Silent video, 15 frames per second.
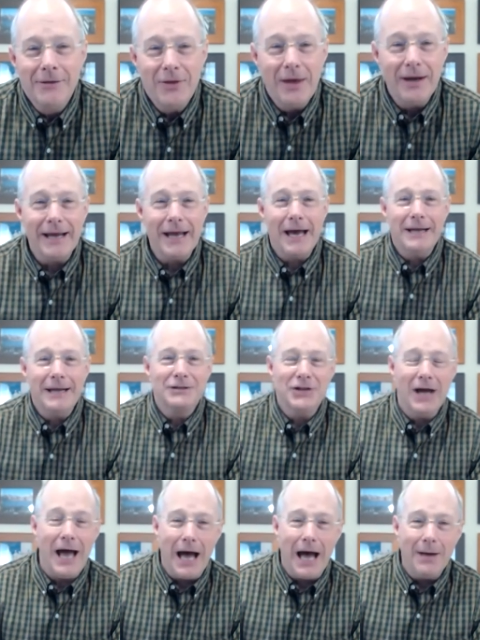Then I got a
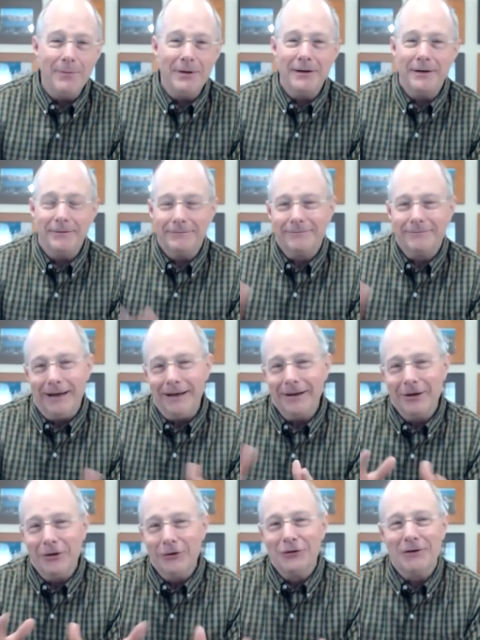job and then that a
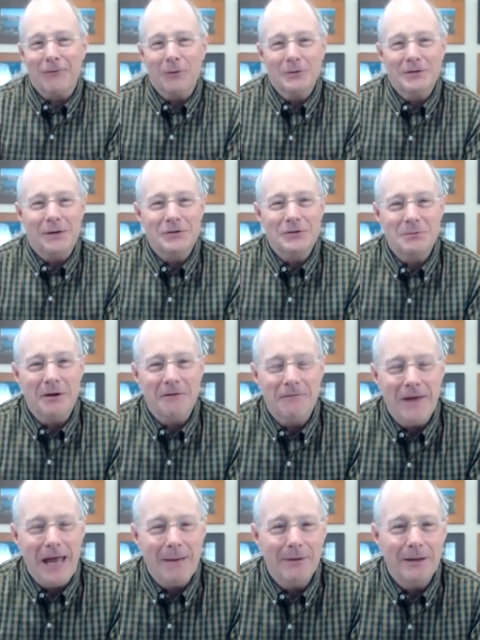little different because I was in my
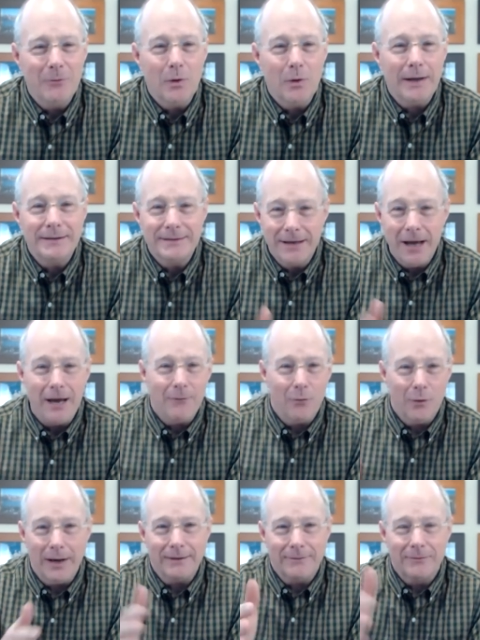family. But when I got
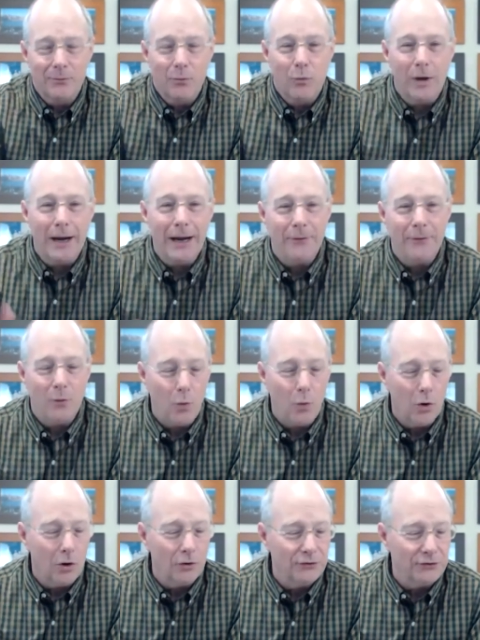when I got out in the
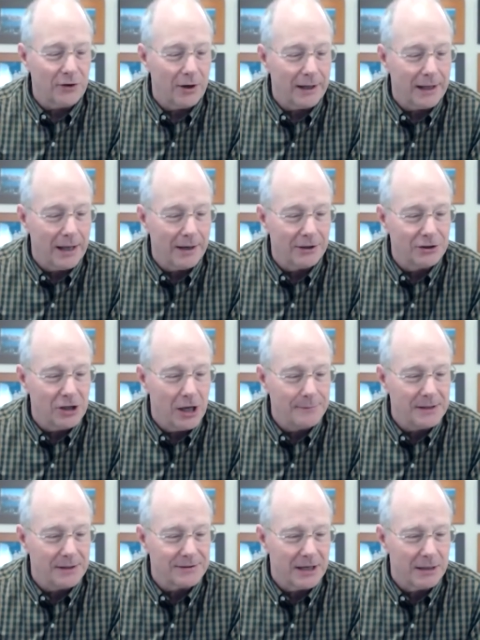world and started getting
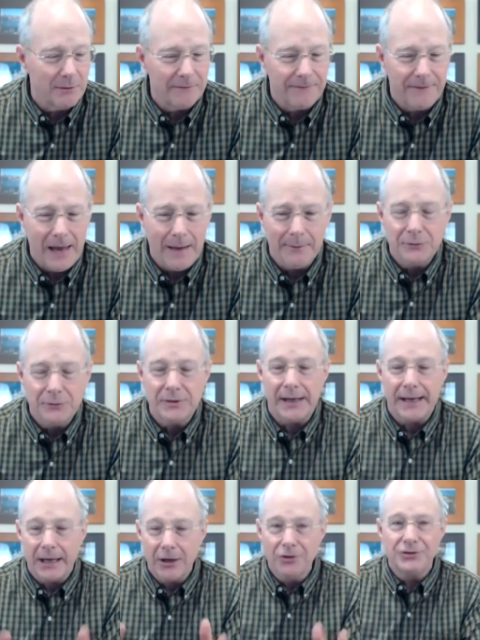jobs outside my family, it was
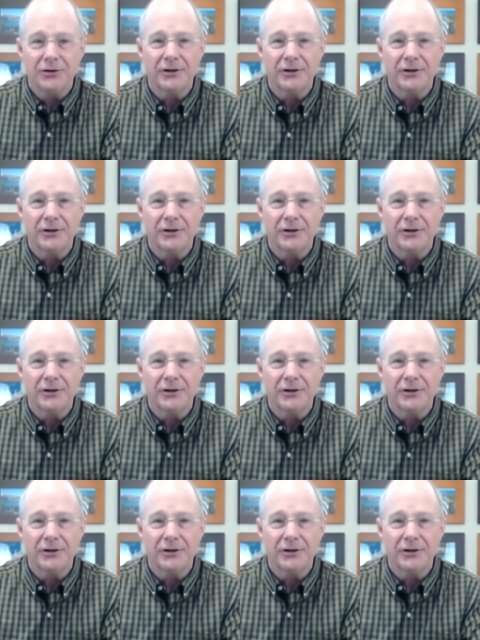like, here's